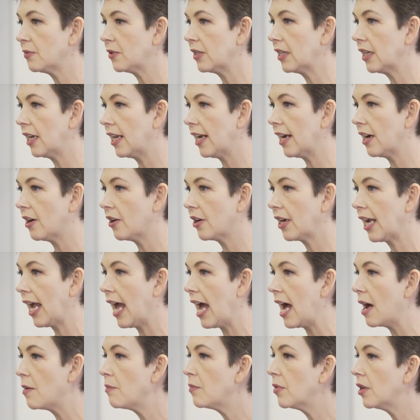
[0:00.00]
All of our team
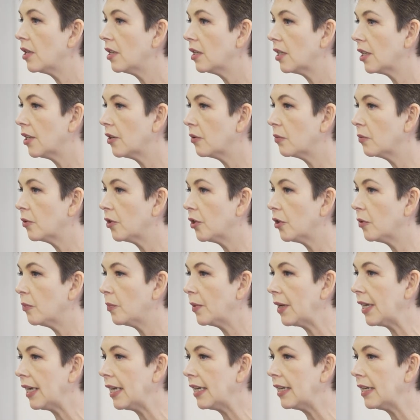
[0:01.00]
members adopt a pastoral
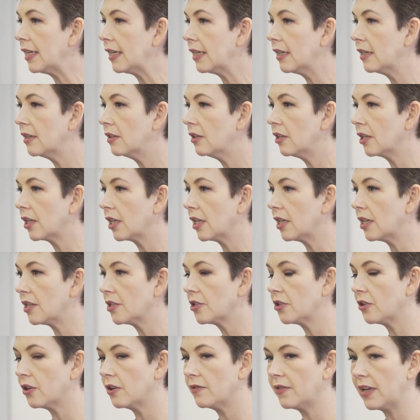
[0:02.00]
approach to our students'
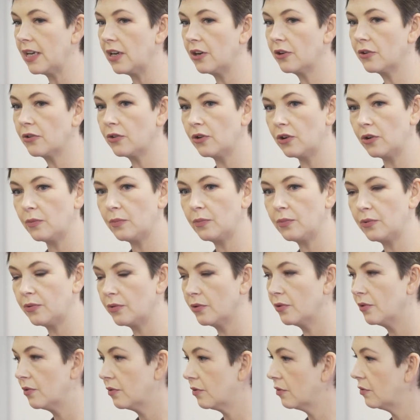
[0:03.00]
concerns and seek
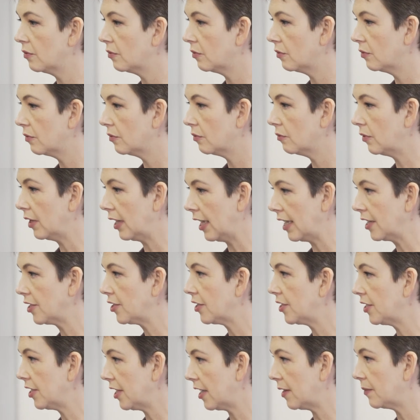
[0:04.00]
help or support for
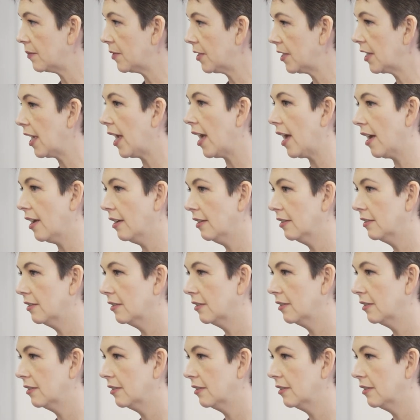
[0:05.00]
students when it is needed.